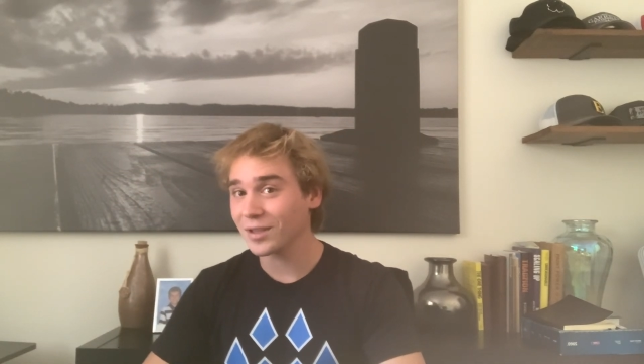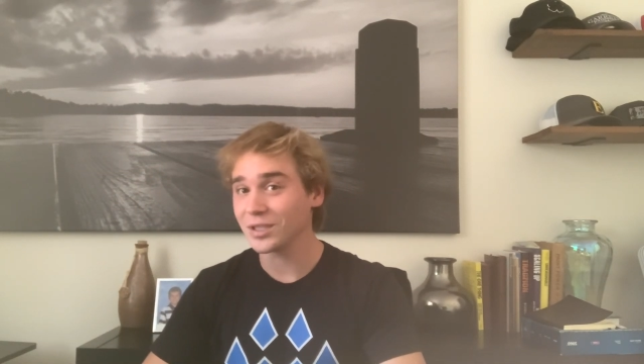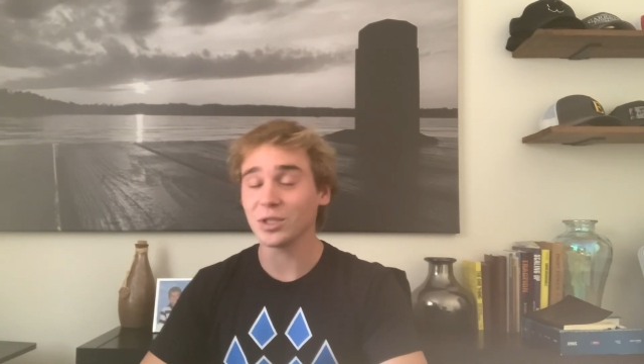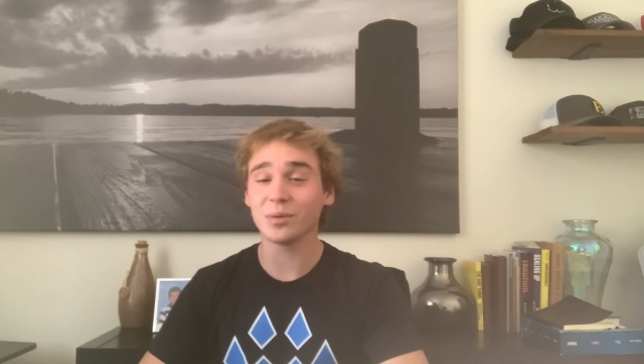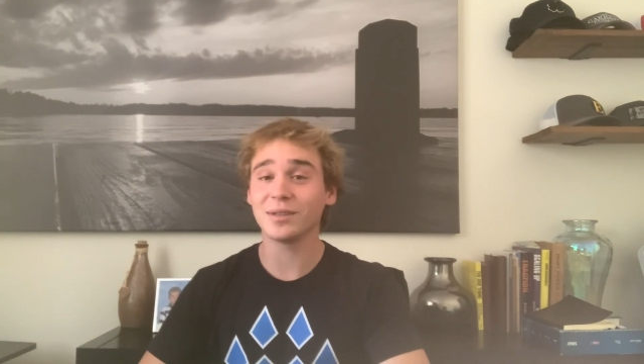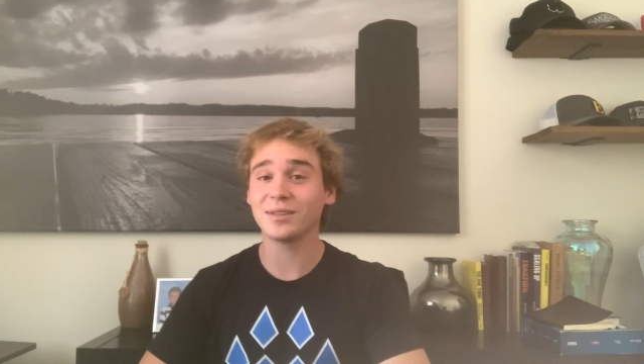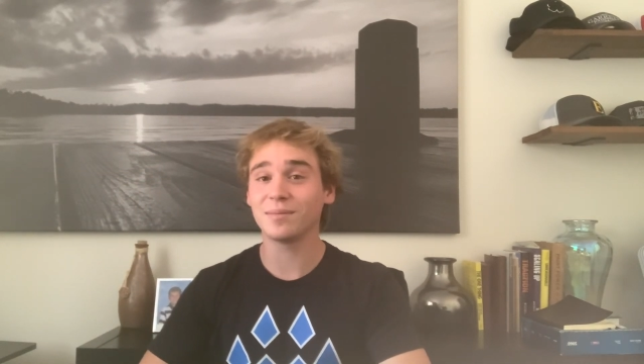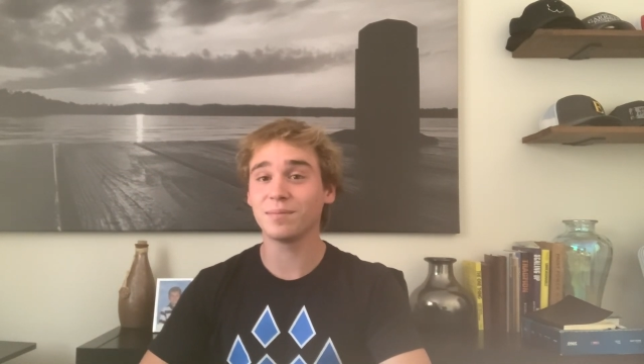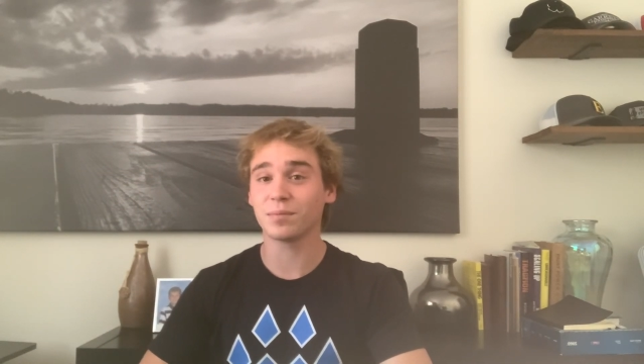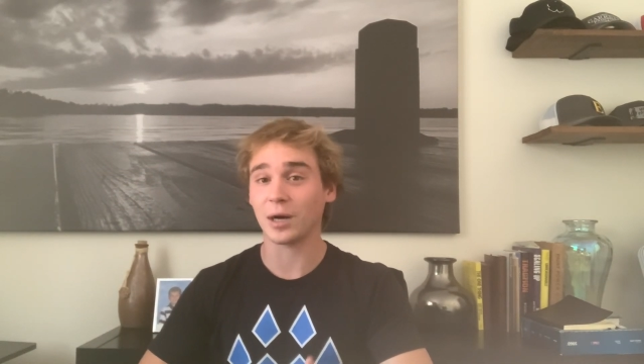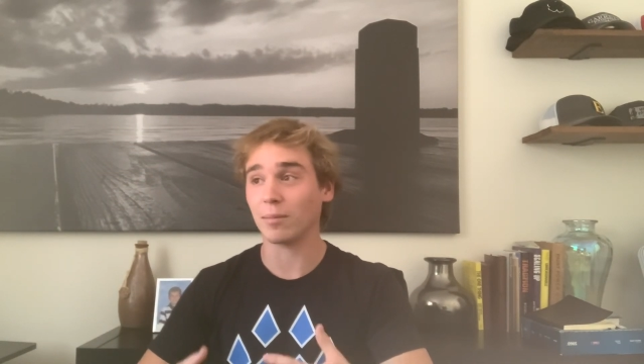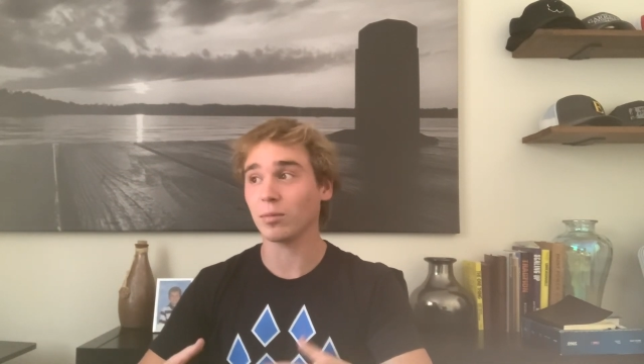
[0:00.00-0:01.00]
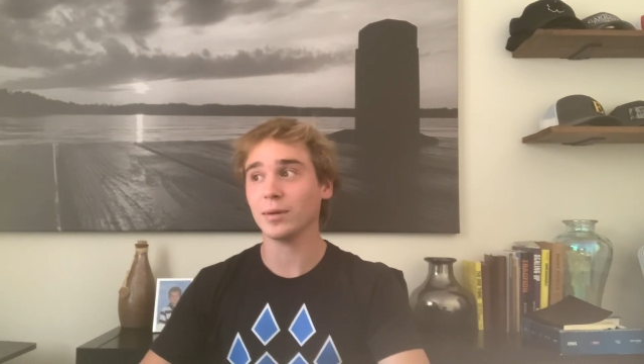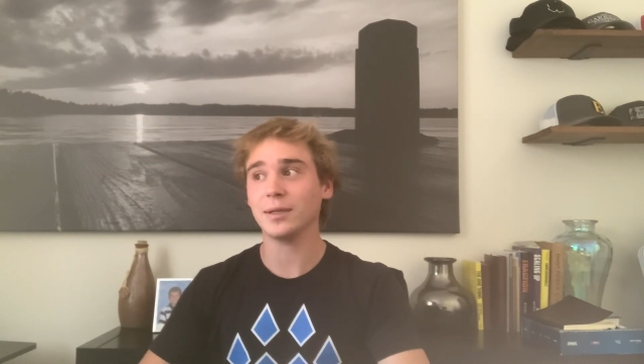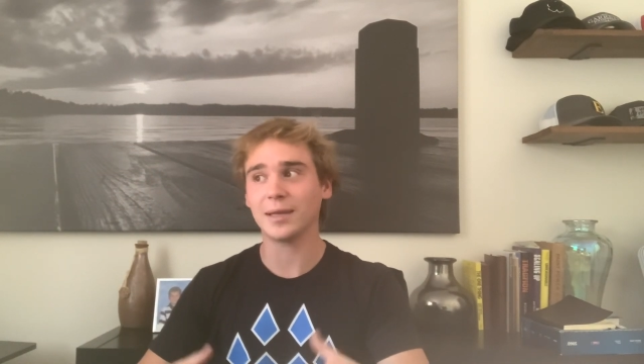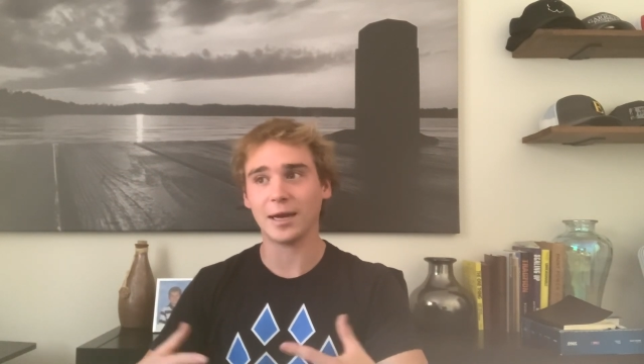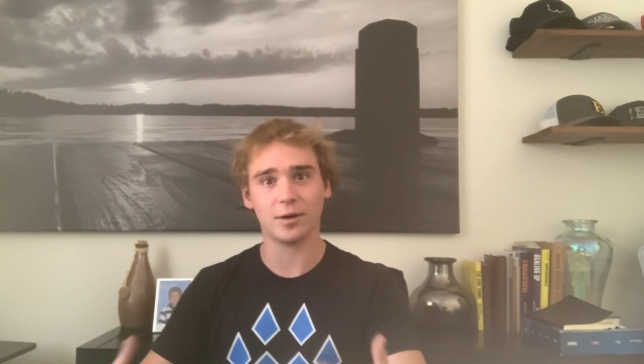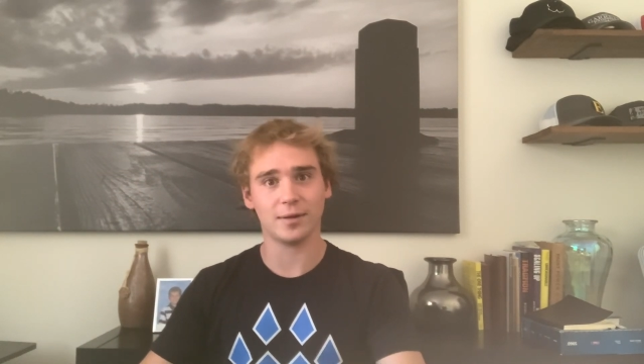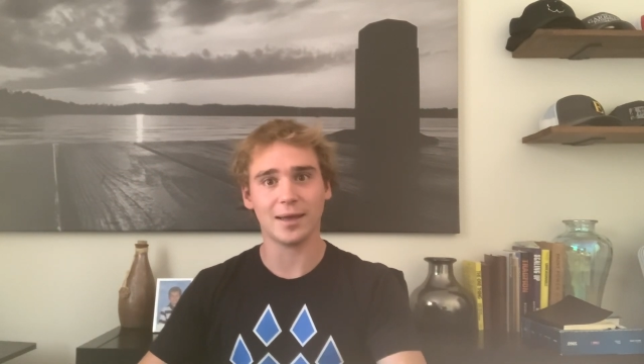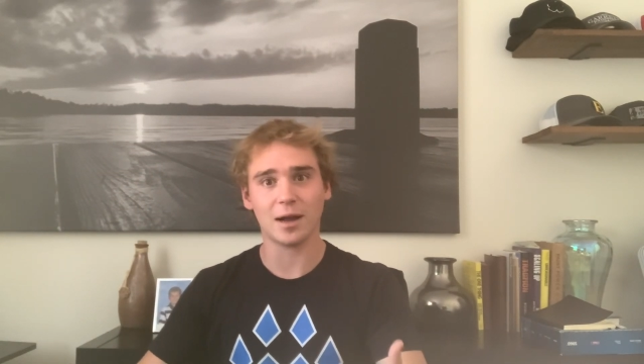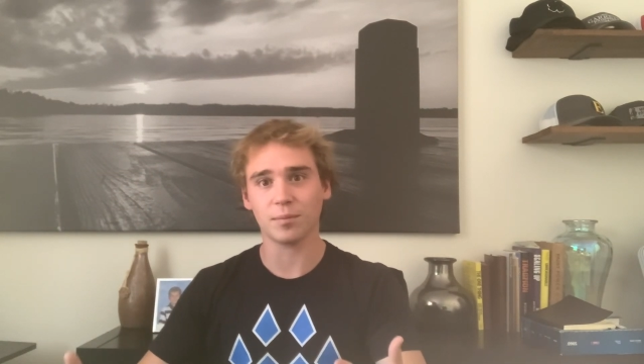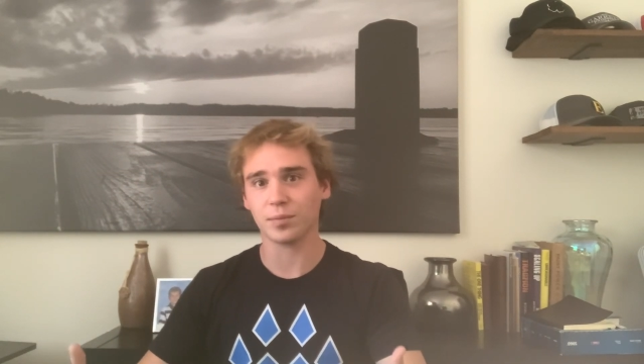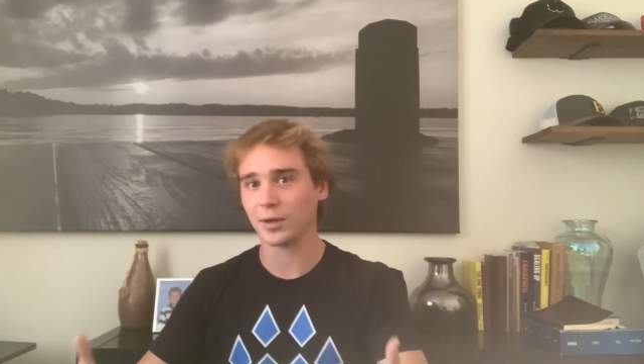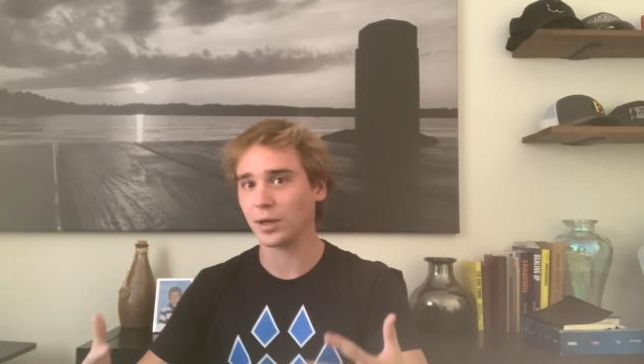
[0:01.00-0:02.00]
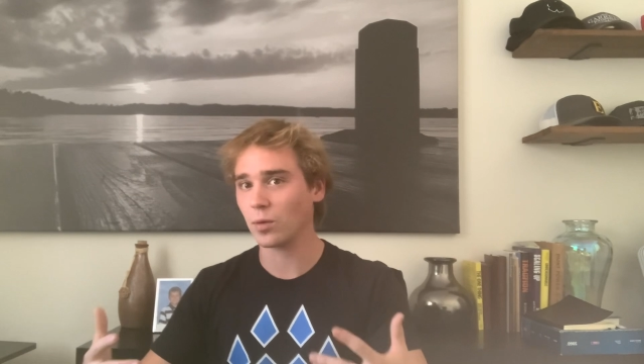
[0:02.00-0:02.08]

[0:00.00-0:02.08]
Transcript: you would probably tear it down pretty